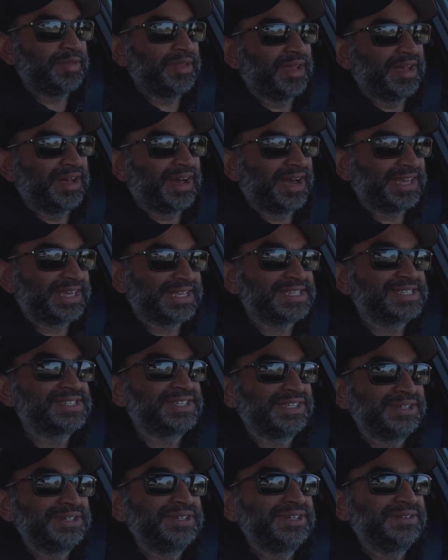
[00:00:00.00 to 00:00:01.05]
I can
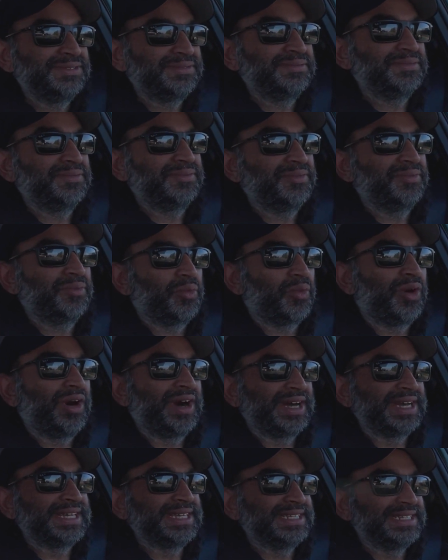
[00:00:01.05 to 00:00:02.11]
see
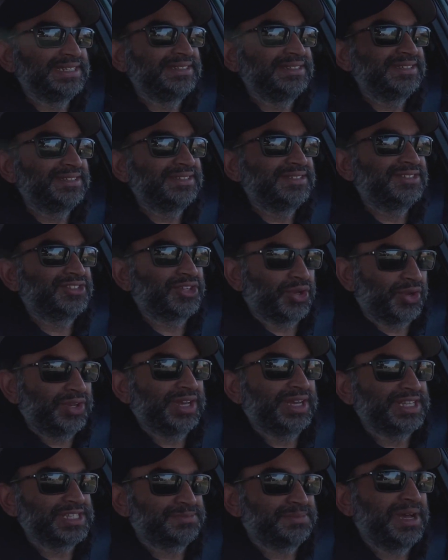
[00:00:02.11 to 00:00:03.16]
why
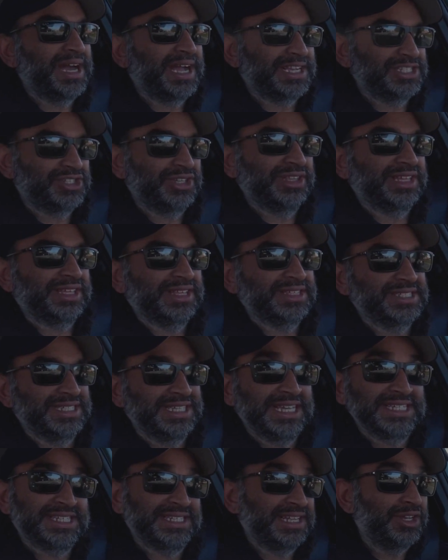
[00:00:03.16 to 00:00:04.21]
Toyota has packaged it like this. And
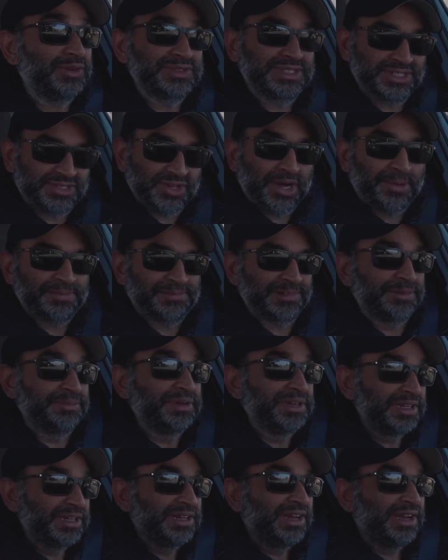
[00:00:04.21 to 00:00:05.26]
yes, I know it's the top trim.
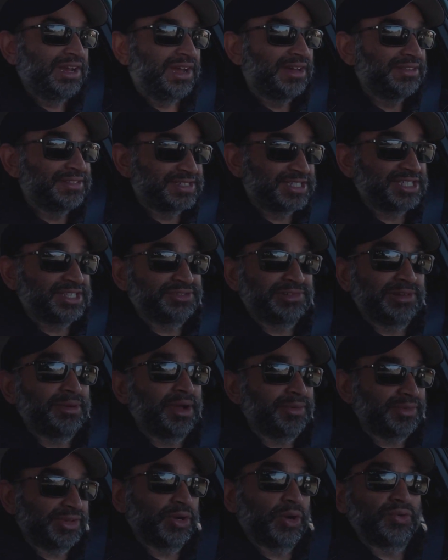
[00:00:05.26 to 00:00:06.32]
This is the trim
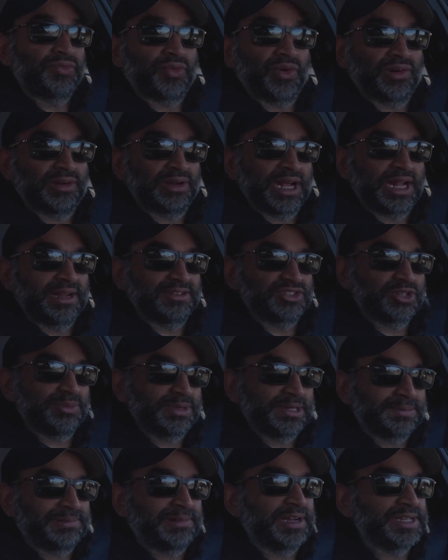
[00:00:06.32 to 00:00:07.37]
I would go for. And I'll jump
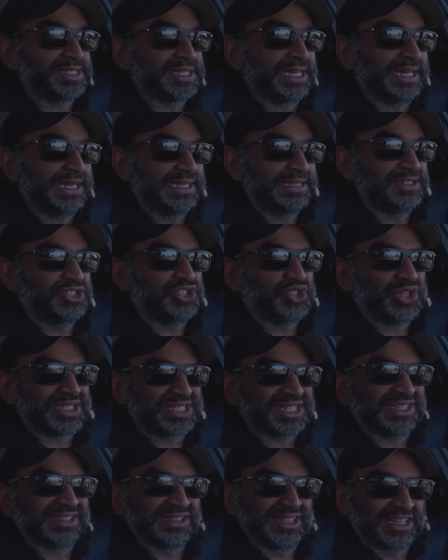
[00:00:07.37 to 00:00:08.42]
into pricing in
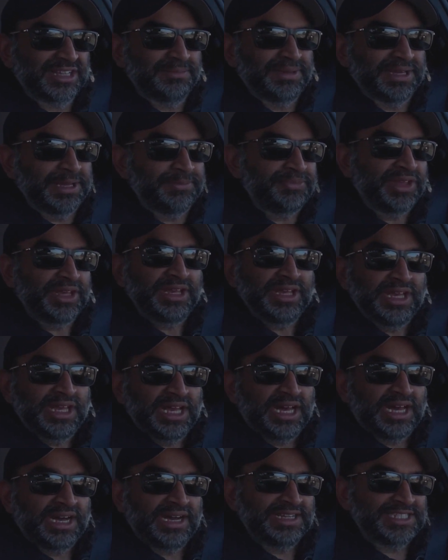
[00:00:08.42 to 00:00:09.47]
just a little bit.
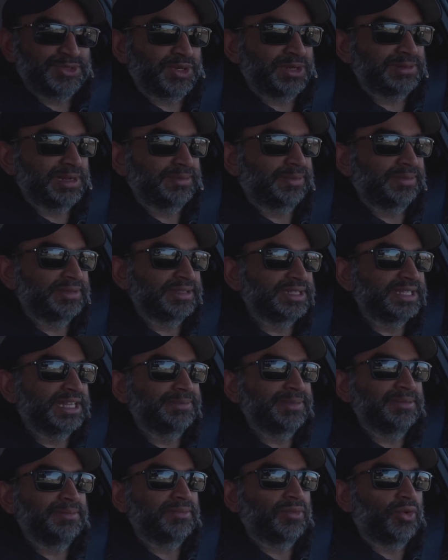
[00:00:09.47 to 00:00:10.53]
I just want to wrap up a
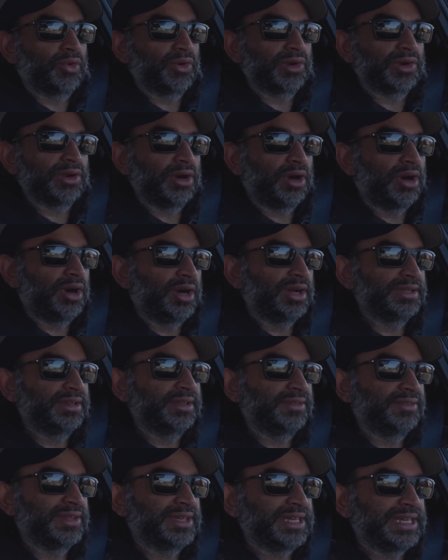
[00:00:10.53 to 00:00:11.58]
little bit more
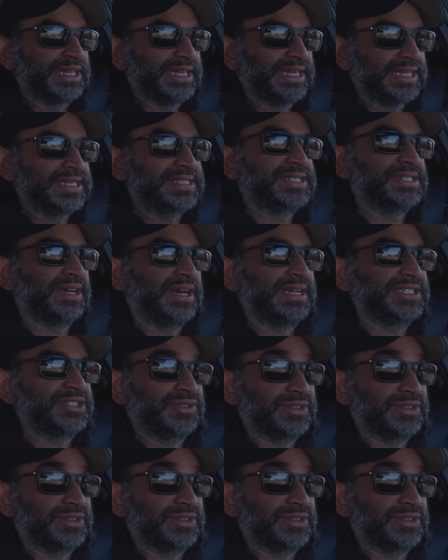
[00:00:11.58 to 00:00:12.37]
on the inside. So the